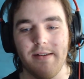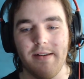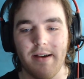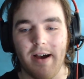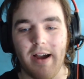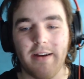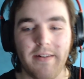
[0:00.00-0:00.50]

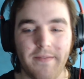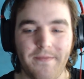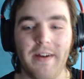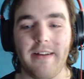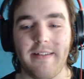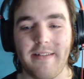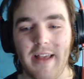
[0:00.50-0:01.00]
I could
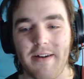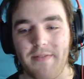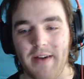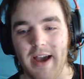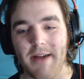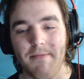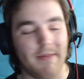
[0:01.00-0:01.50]
fix that with
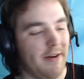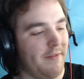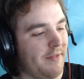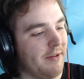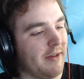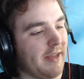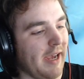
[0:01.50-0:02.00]
hardware if
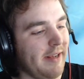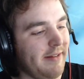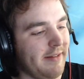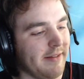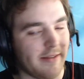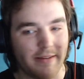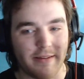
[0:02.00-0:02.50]
there were
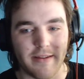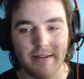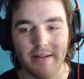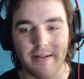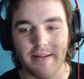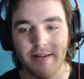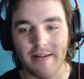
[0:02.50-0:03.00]
cases
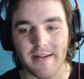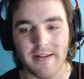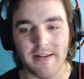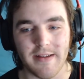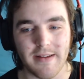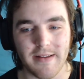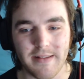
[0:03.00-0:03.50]

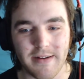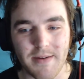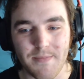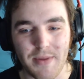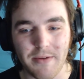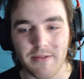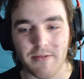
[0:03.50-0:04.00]
that were
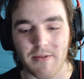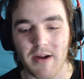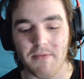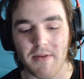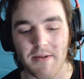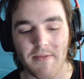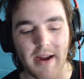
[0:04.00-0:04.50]
built the right
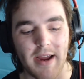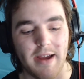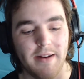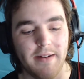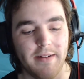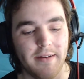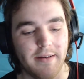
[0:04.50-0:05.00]
way
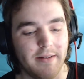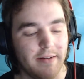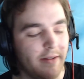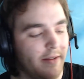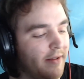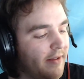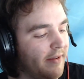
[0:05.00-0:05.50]
round.
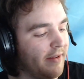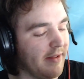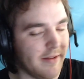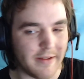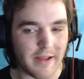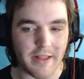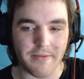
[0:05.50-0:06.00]

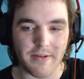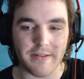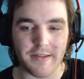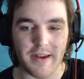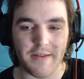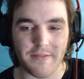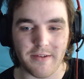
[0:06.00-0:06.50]
Otherwise,
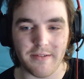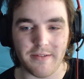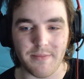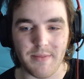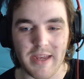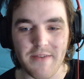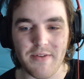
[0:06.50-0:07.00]
I'd have to do
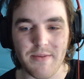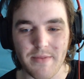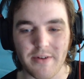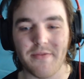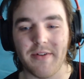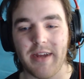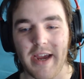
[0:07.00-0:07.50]
some heavy
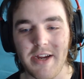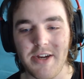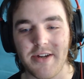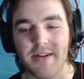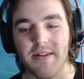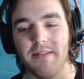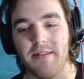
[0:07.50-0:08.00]

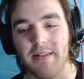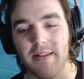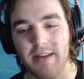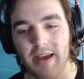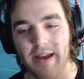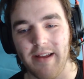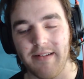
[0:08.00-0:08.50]
modifications to the
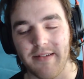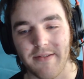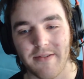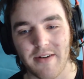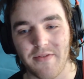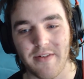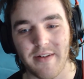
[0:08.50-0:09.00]
case in
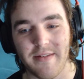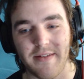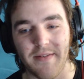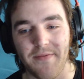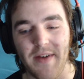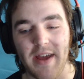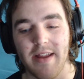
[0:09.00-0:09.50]
order for this to
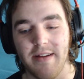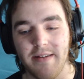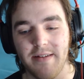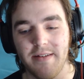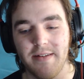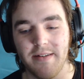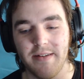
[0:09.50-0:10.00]
fit
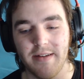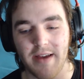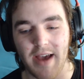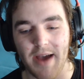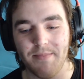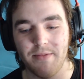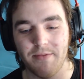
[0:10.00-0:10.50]

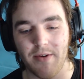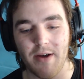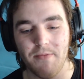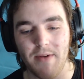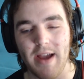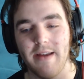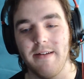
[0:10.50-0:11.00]
up the right
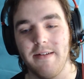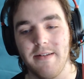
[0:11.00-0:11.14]
way.